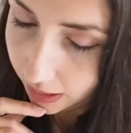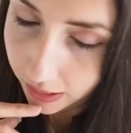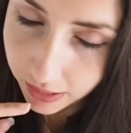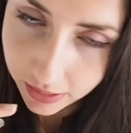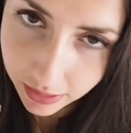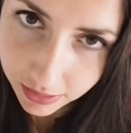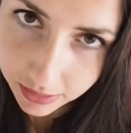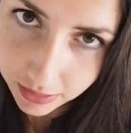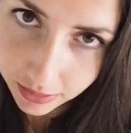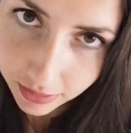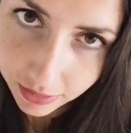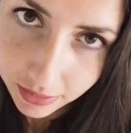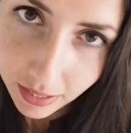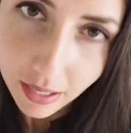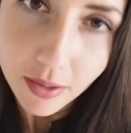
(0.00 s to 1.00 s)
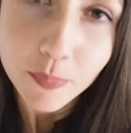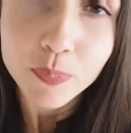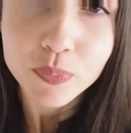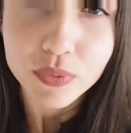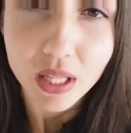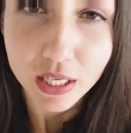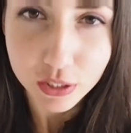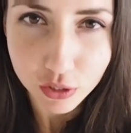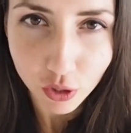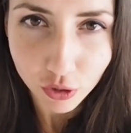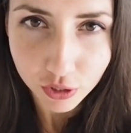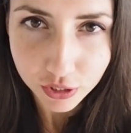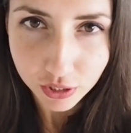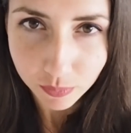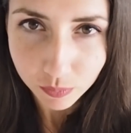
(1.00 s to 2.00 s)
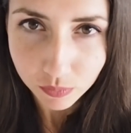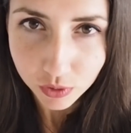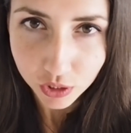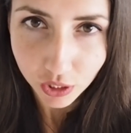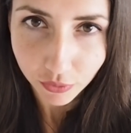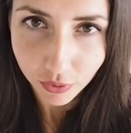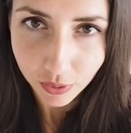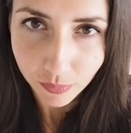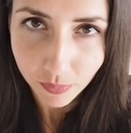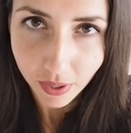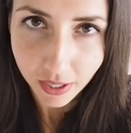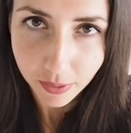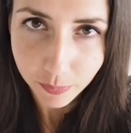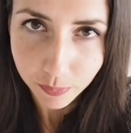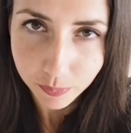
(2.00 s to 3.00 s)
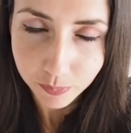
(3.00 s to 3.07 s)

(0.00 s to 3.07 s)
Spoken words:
and I think as long as I'm sharing my